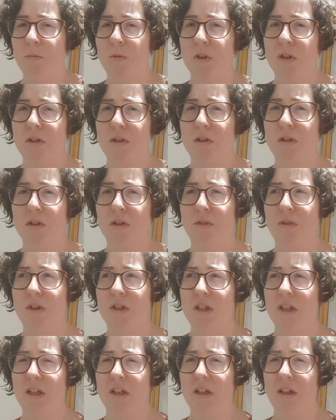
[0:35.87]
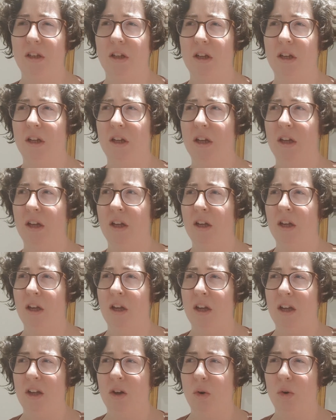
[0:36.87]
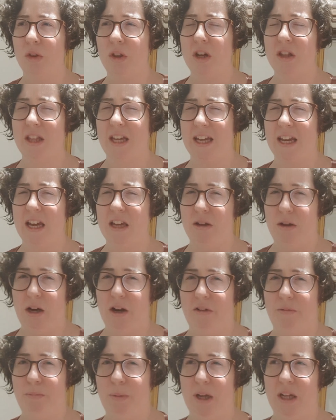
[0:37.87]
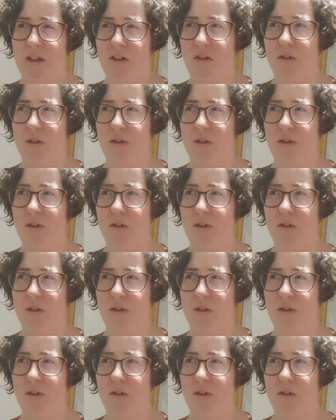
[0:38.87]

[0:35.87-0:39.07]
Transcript: just because obviously, although they get you out of bed,